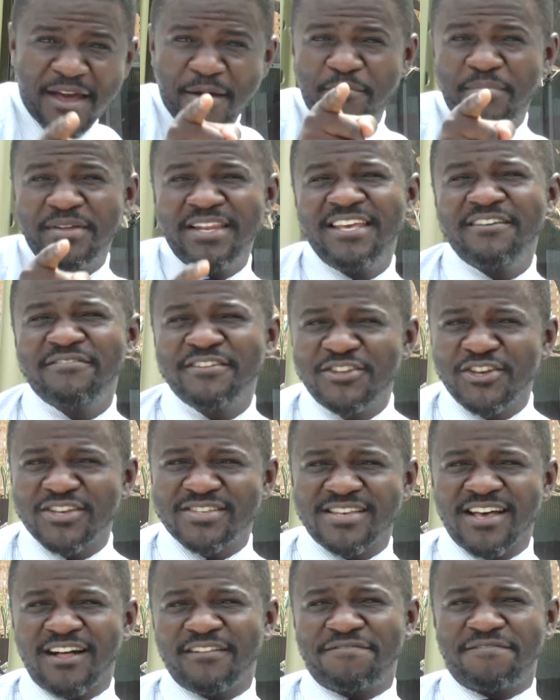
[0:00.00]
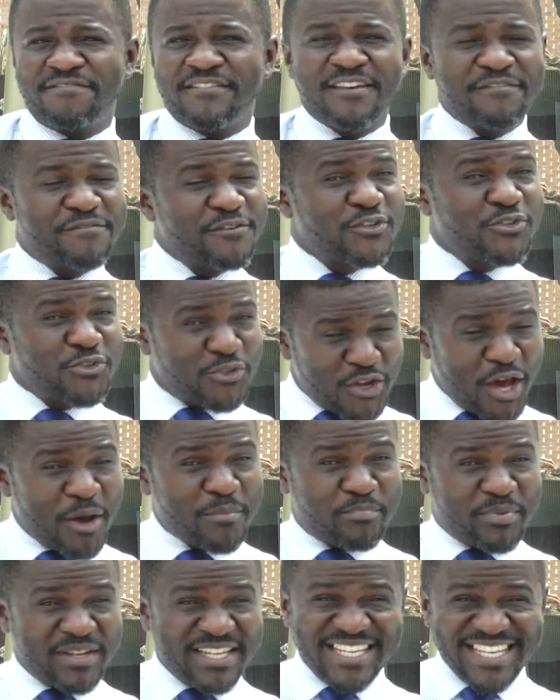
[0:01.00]
Believe in yourself. If you do
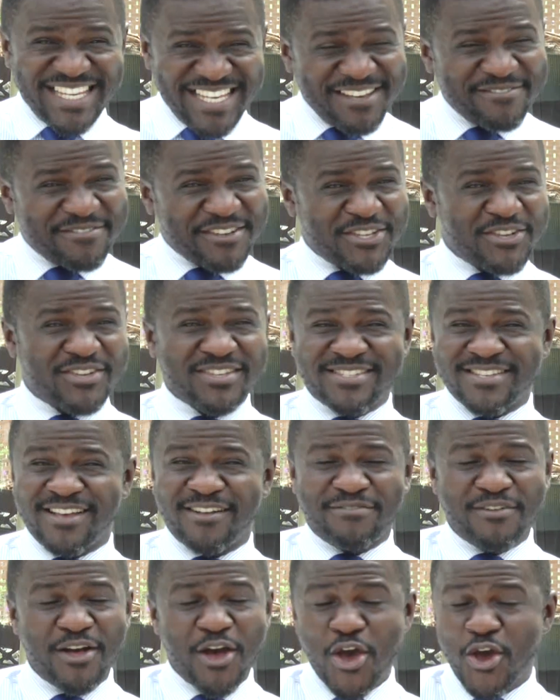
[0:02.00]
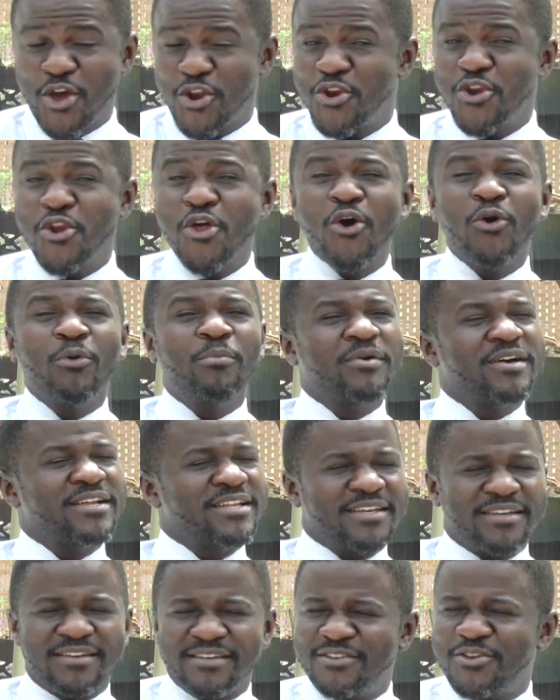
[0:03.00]
not believe in yourself,
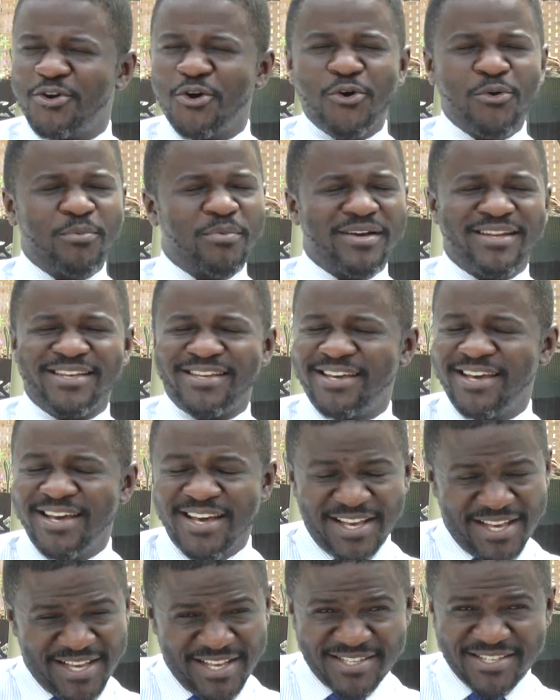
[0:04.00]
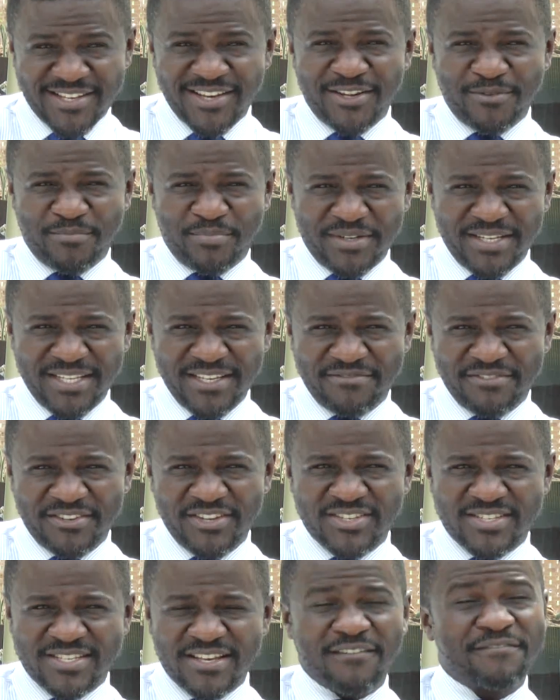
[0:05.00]
nobody is going to believe in
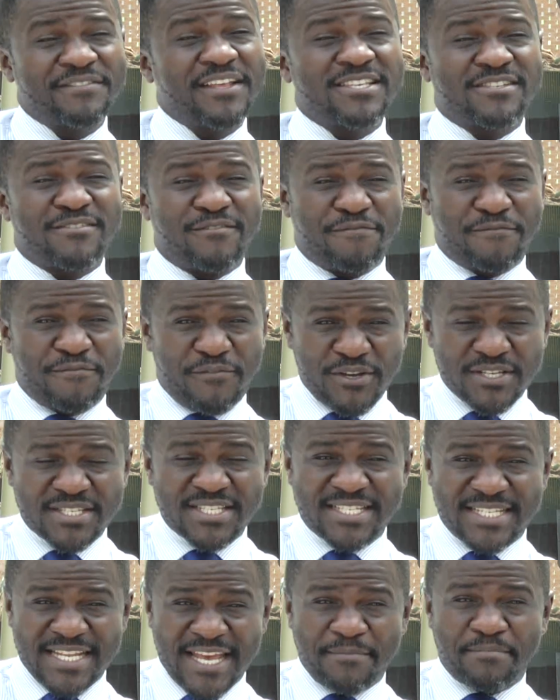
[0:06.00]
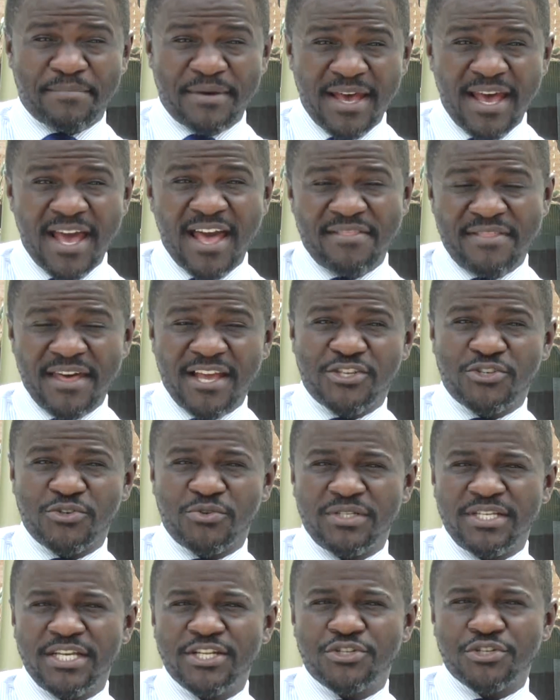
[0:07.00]
yourself. That's the first step that
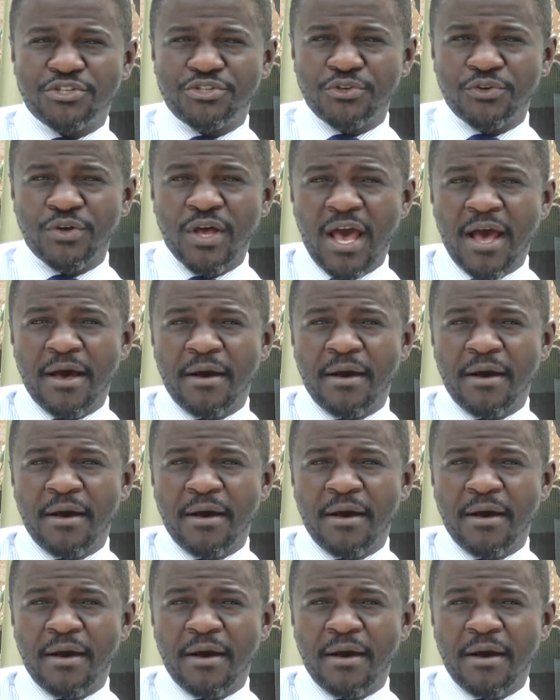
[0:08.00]
you'll need to do.